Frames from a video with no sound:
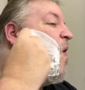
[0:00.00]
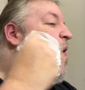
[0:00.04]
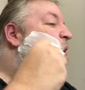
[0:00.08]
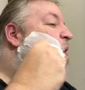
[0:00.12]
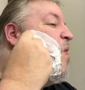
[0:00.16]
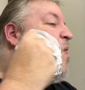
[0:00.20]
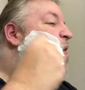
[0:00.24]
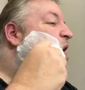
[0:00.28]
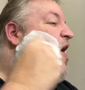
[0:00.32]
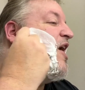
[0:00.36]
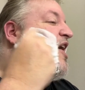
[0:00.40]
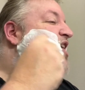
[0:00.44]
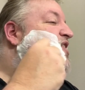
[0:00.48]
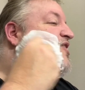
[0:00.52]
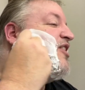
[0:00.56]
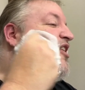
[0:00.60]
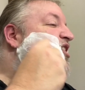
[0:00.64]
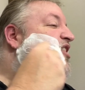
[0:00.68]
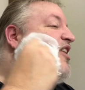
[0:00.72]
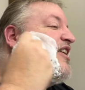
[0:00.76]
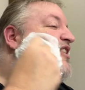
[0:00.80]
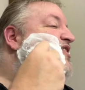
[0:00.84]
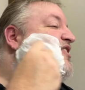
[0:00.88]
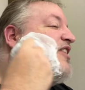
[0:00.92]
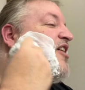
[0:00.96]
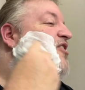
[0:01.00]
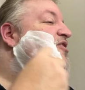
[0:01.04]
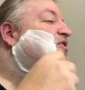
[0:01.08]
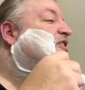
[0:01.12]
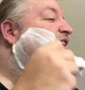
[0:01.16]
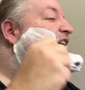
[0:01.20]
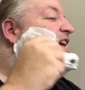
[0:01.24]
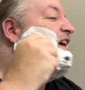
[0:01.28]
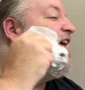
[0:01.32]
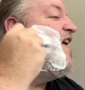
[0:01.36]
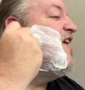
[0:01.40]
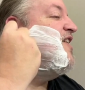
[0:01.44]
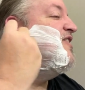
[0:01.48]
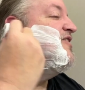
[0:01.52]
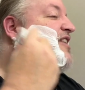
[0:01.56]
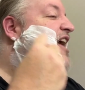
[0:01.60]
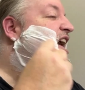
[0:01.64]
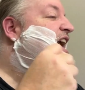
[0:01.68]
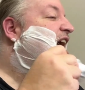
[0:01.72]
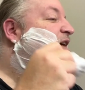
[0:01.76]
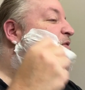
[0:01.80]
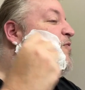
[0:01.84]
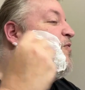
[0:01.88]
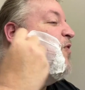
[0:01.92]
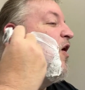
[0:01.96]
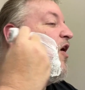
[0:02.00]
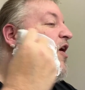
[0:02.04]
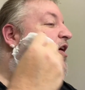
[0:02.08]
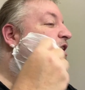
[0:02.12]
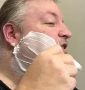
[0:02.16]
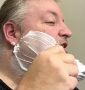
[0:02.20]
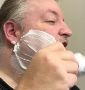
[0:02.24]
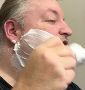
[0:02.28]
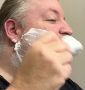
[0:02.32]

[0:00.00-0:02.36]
Why is it these other guys add water to